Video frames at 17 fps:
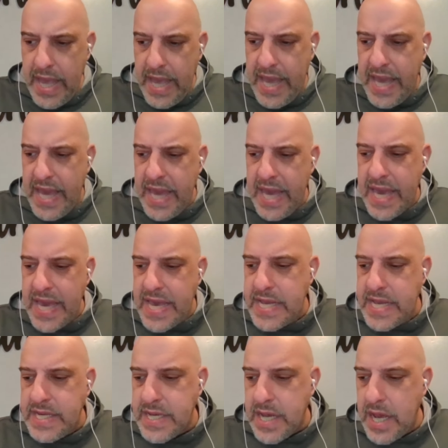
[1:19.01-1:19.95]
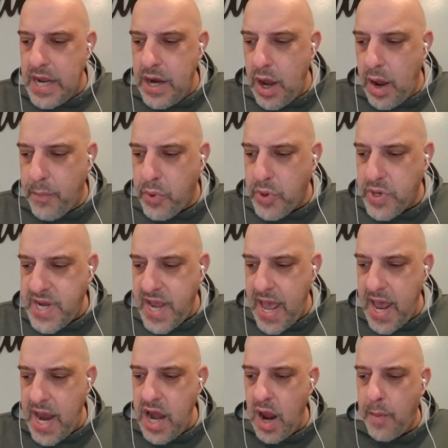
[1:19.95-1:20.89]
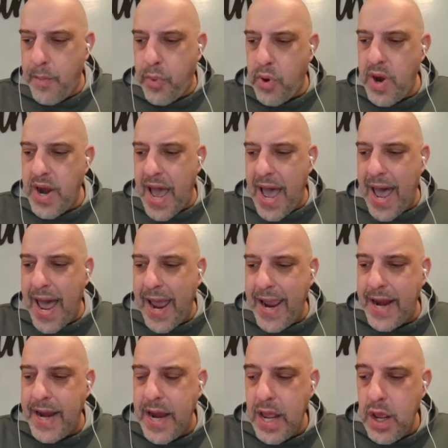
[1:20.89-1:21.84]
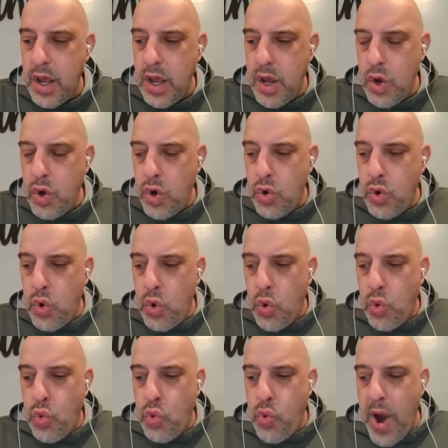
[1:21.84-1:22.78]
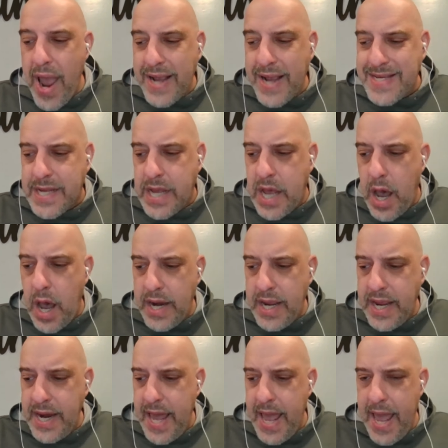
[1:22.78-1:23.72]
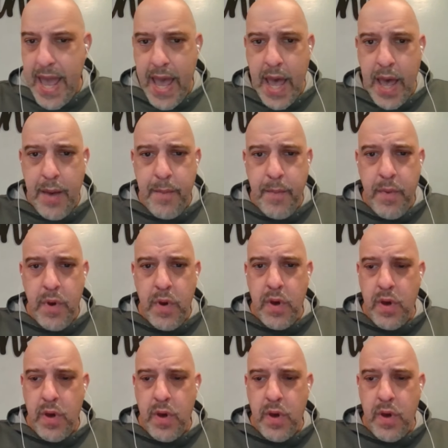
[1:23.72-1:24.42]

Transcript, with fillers: he is number 10, number nine. Rex Cunningham,